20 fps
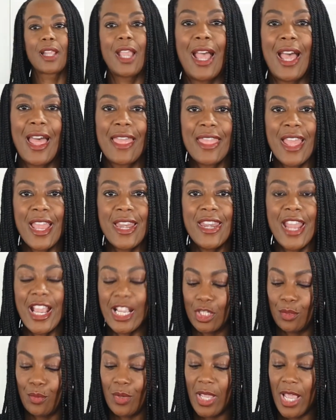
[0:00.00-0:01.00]
And then
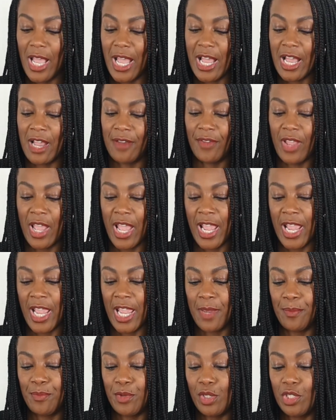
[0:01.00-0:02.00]
next we have
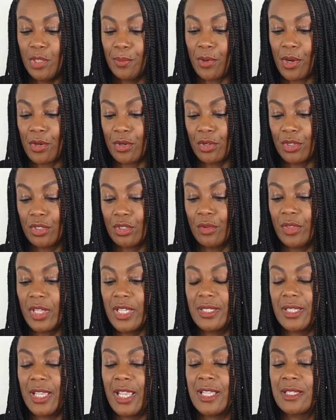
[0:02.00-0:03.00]
a beauty product. So
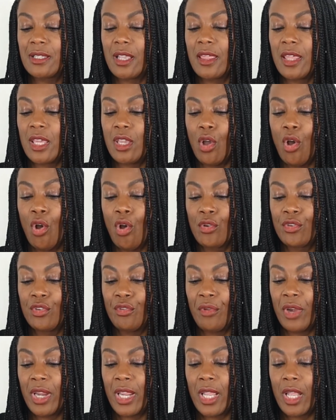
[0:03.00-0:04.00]
this is the
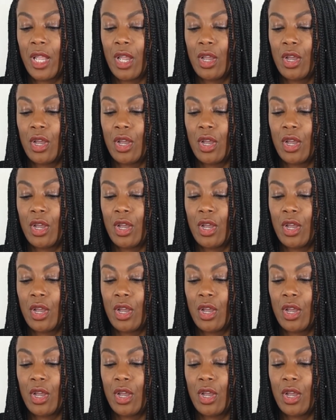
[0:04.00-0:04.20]
Ordinary